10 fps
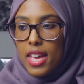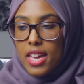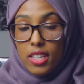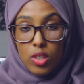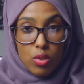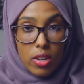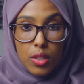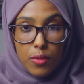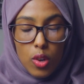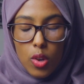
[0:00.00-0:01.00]
It is
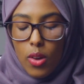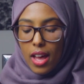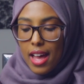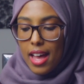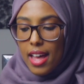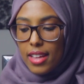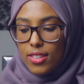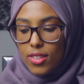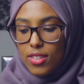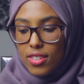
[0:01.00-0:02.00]
stressful,
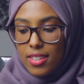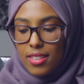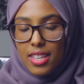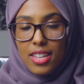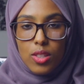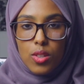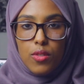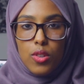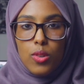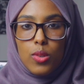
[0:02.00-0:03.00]
and the
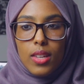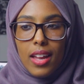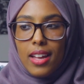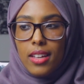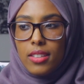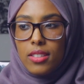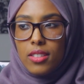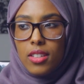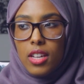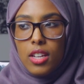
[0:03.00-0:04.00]
interviews
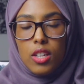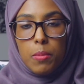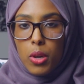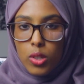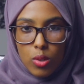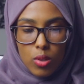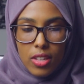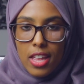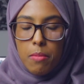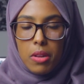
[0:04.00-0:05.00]
and your personal
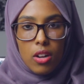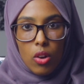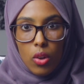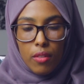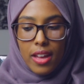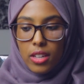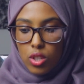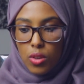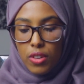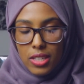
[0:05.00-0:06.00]
statement and all of that
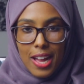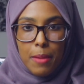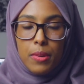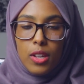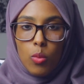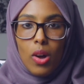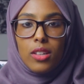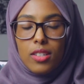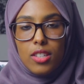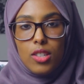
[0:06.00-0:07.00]
stuff is happening
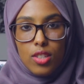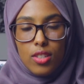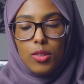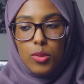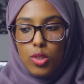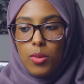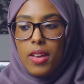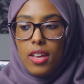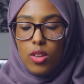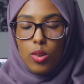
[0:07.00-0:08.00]
whilst you're still
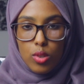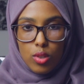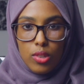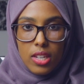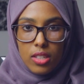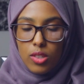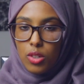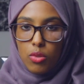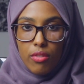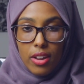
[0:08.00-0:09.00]
doing your studies, you
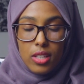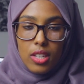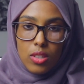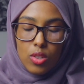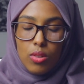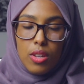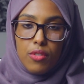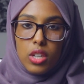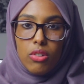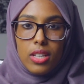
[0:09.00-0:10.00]
know, revising and studying
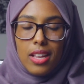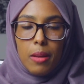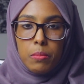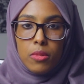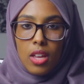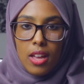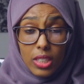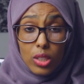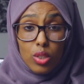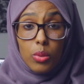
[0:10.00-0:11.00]
for your exams.
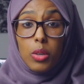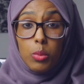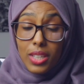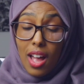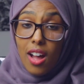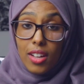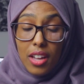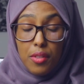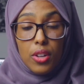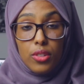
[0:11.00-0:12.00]
So it was hard.
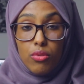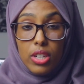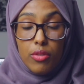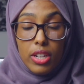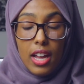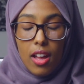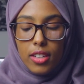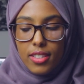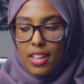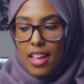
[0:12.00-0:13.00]
I found it really, really hard.